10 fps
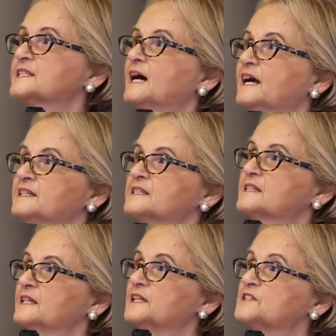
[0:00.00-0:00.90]

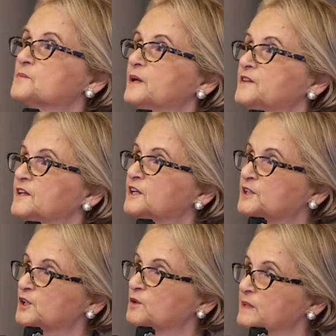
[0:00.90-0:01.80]
signs is when the
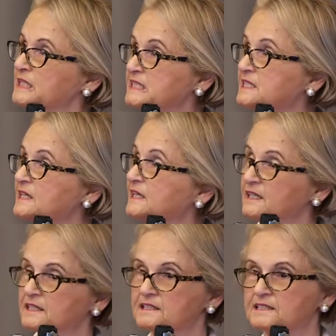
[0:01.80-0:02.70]
humans
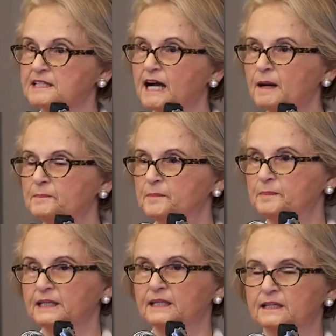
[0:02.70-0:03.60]
stop
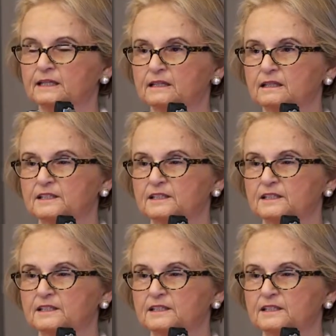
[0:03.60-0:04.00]
being